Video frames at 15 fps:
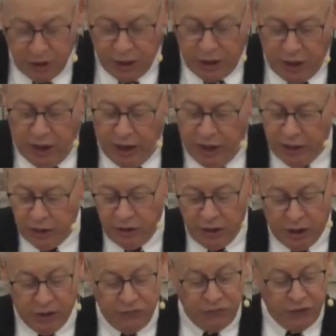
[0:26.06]
and
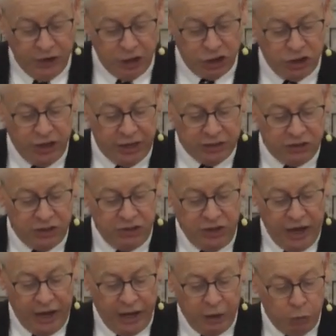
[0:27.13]
uh, finish that
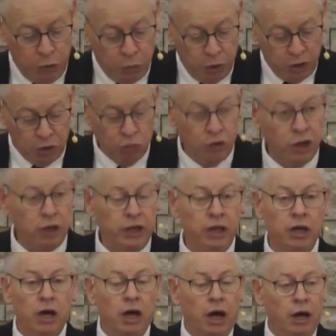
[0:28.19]
today. And we want to really,
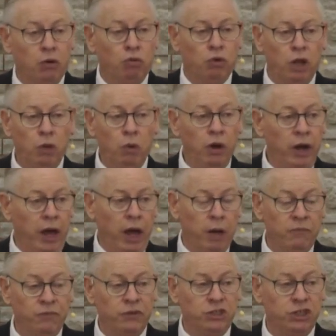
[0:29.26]
I really want to
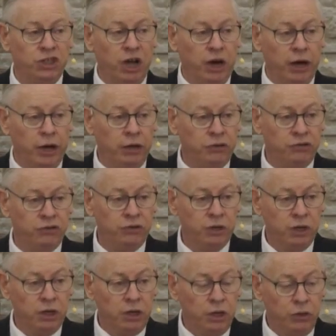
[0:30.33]
emphasize
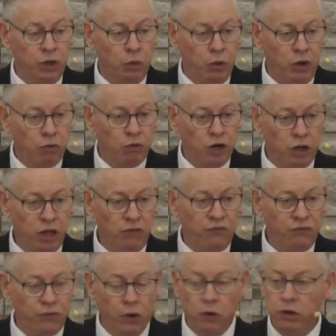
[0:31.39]
that we really
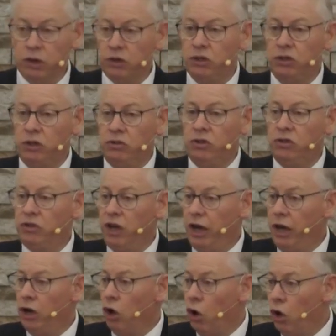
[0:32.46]
focus
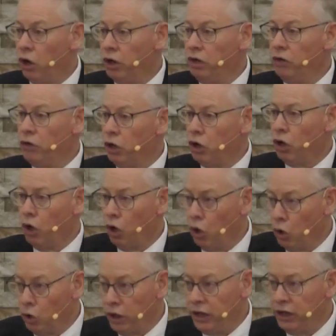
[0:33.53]
today on the
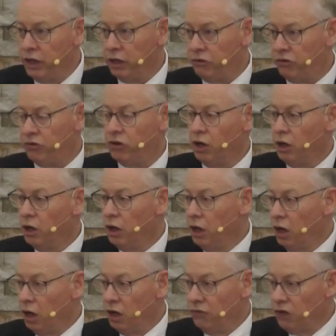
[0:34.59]
holiness
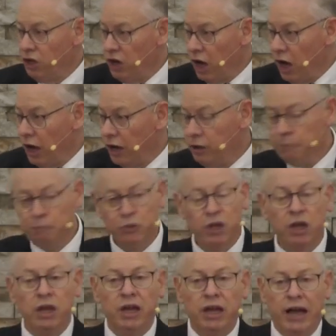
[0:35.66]
of God,
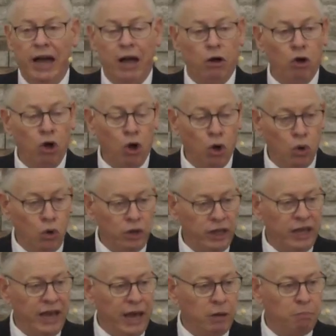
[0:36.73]
how
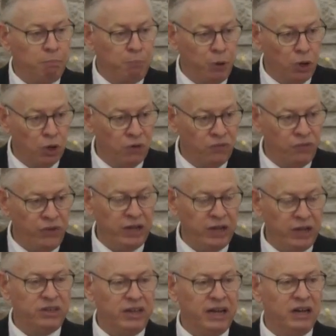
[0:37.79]
holy and
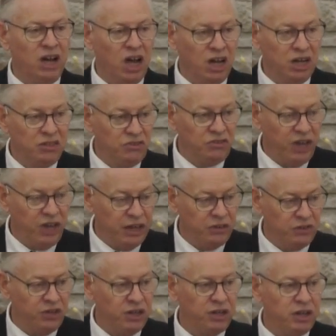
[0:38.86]
perfect and
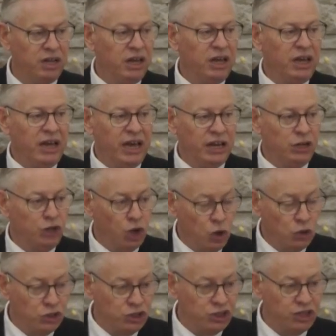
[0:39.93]
untainted and
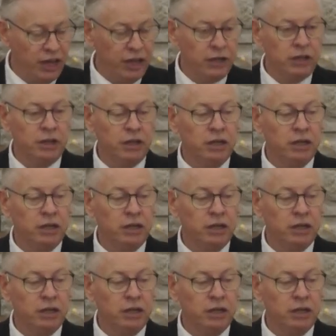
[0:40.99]
no sin.